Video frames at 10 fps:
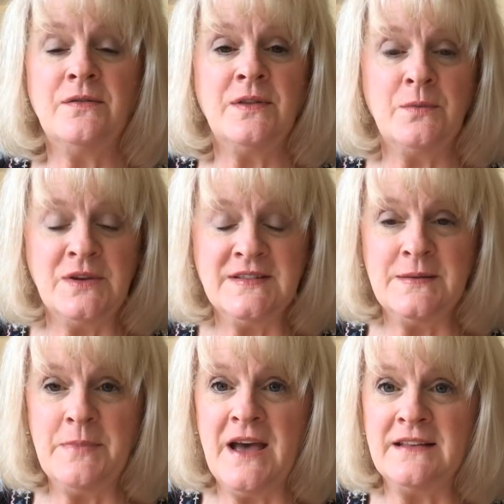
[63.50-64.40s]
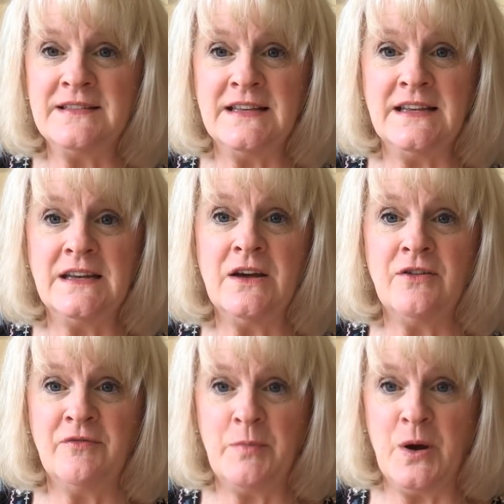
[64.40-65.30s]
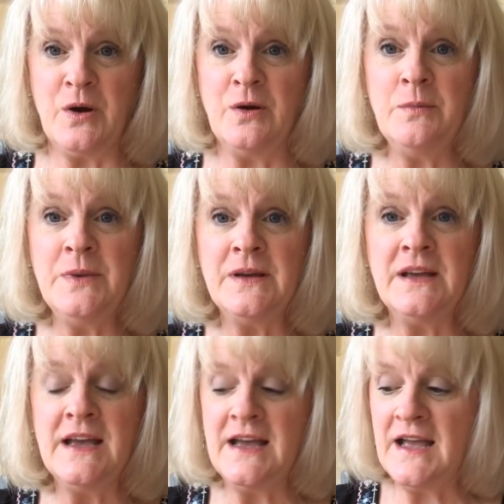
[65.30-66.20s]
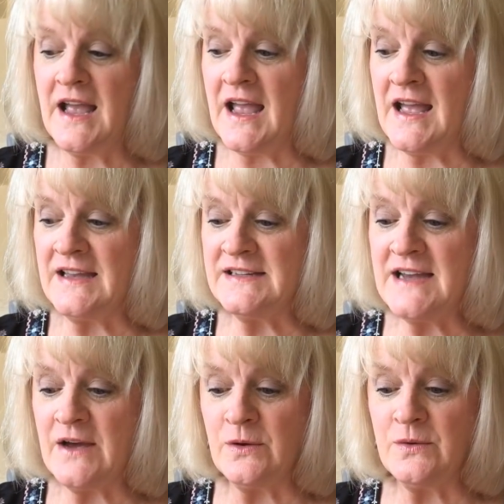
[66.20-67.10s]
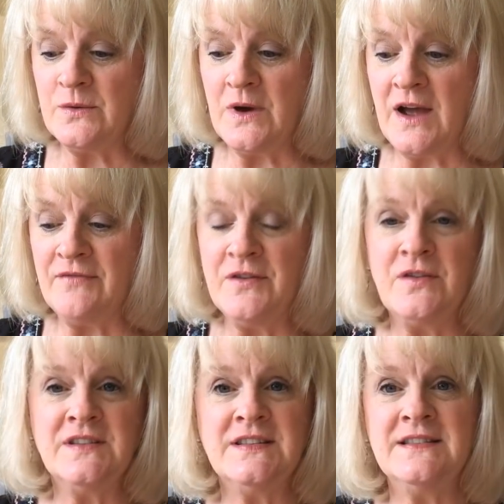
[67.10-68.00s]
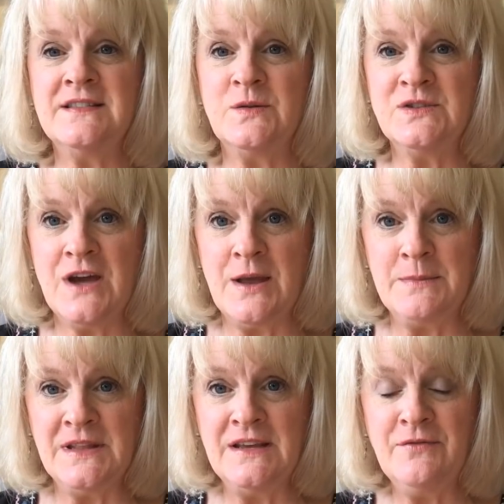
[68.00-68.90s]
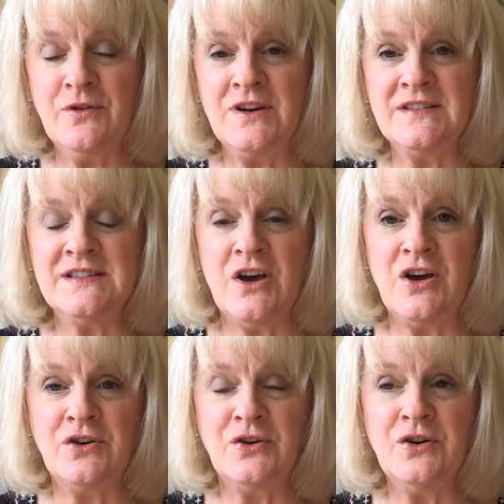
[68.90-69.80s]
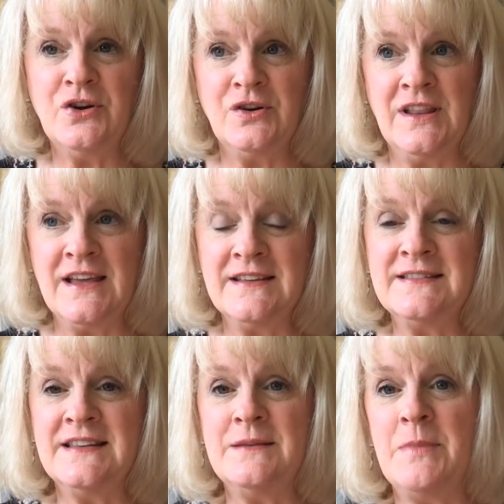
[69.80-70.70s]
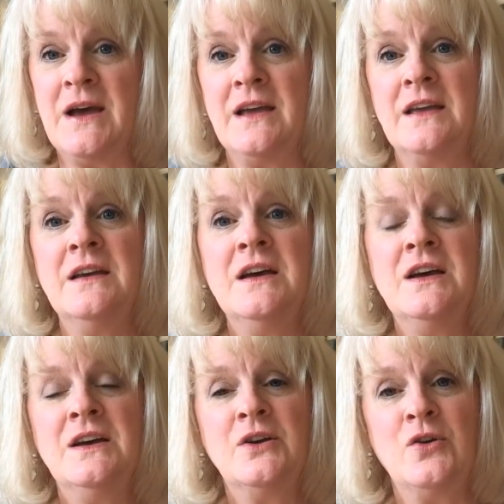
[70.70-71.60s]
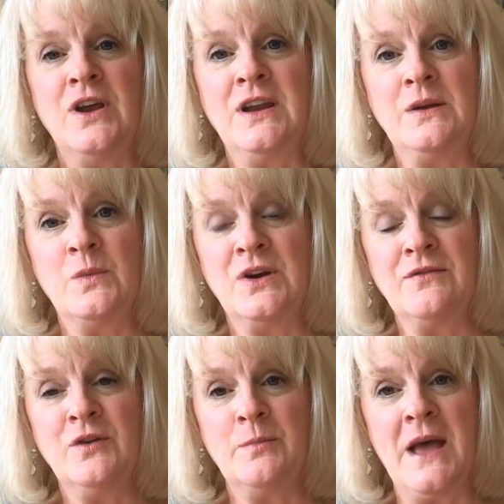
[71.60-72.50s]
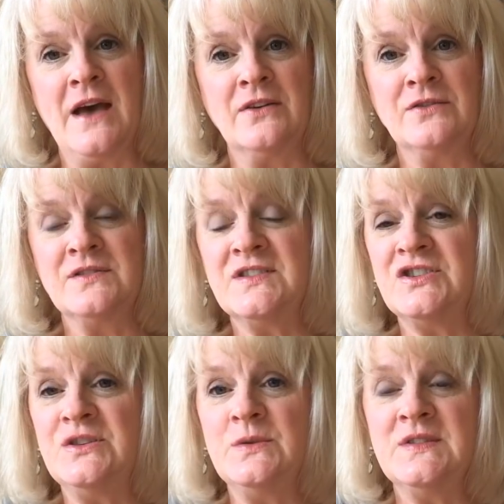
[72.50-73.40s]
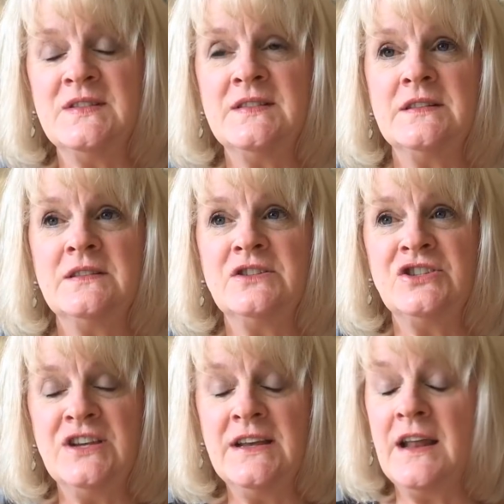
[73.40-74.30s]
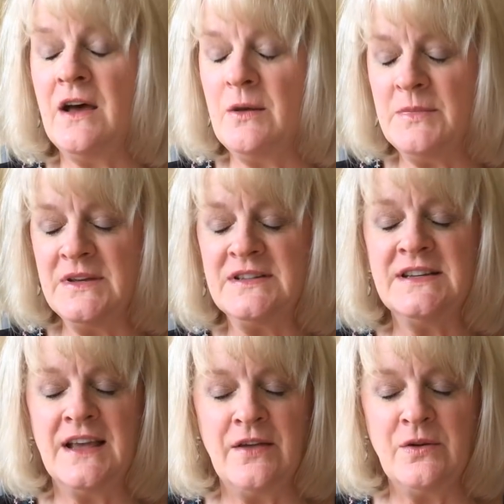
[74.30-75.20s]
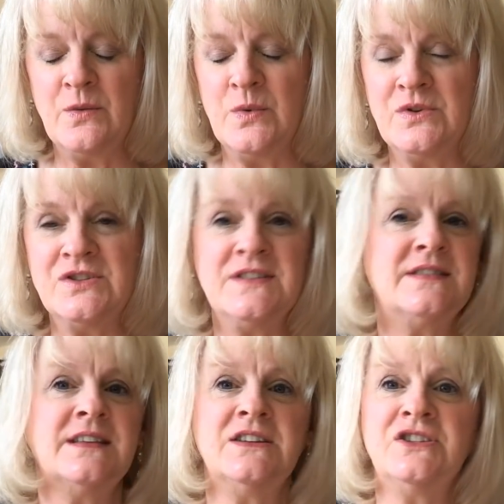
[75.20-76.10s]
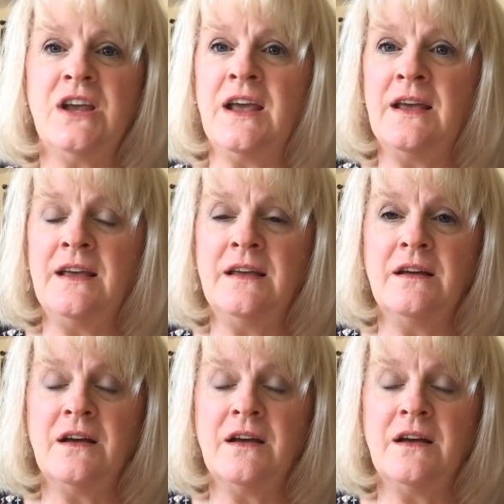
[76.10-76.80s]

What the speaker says: the recent passing of Barb, and how I feel this is so timely for us to honor her legacy by creating one of her patterns. She and Alma together were just such a,